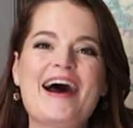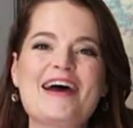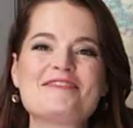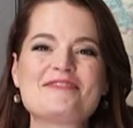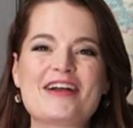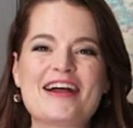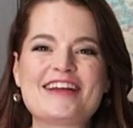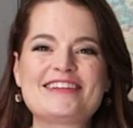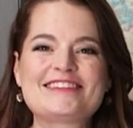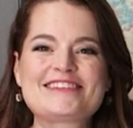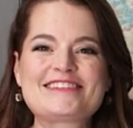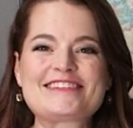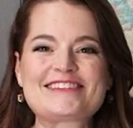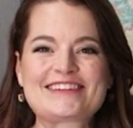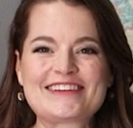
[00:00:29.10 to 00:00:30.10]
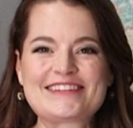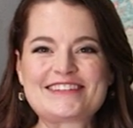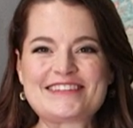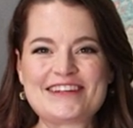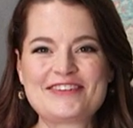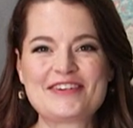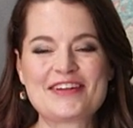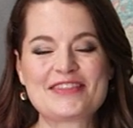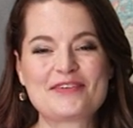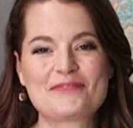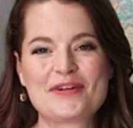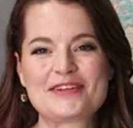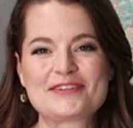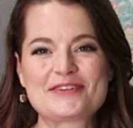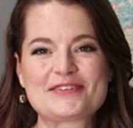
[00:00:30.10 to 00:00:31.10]
Hi friends! Considering the
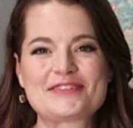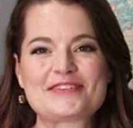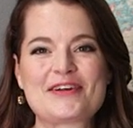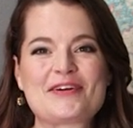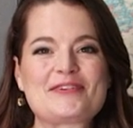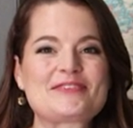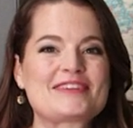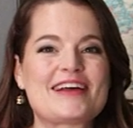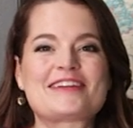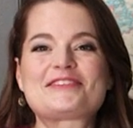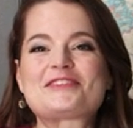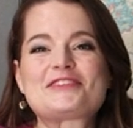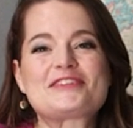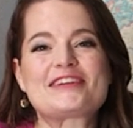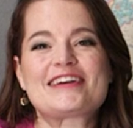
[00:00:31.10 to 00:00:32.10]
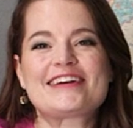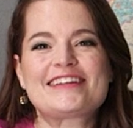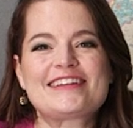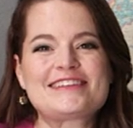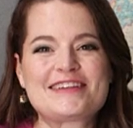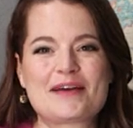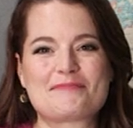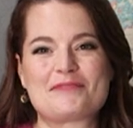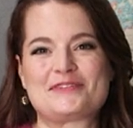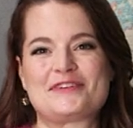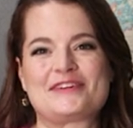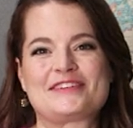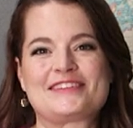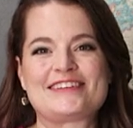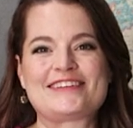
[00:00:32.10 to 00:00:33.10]
winter snows and chilly
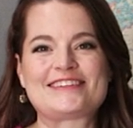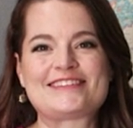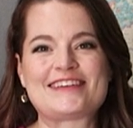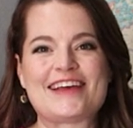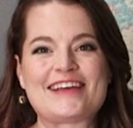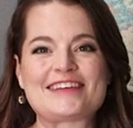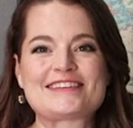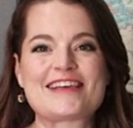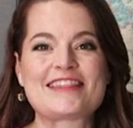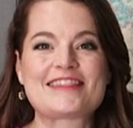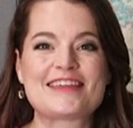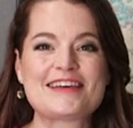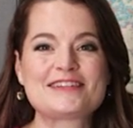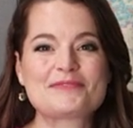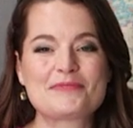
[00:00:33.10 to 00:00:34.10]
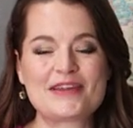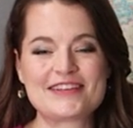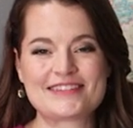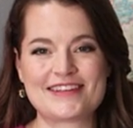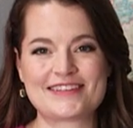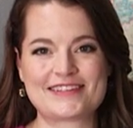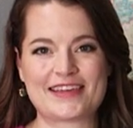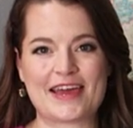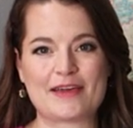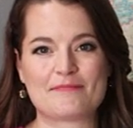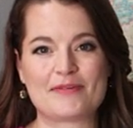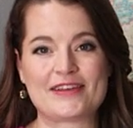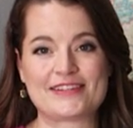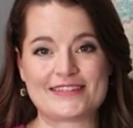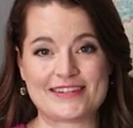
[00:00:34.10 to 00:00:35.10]
temperatures these days, this week's escape
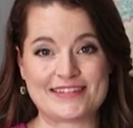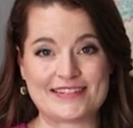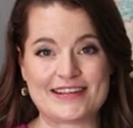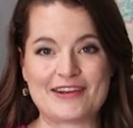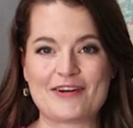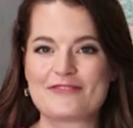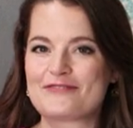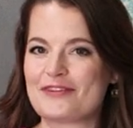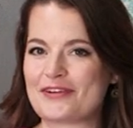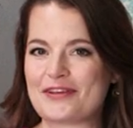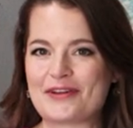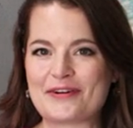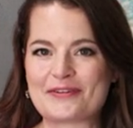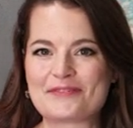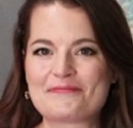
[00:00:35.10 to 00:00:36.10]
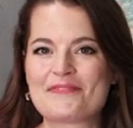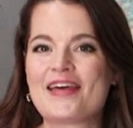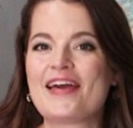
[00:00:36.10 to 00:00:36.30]
is the deal for you.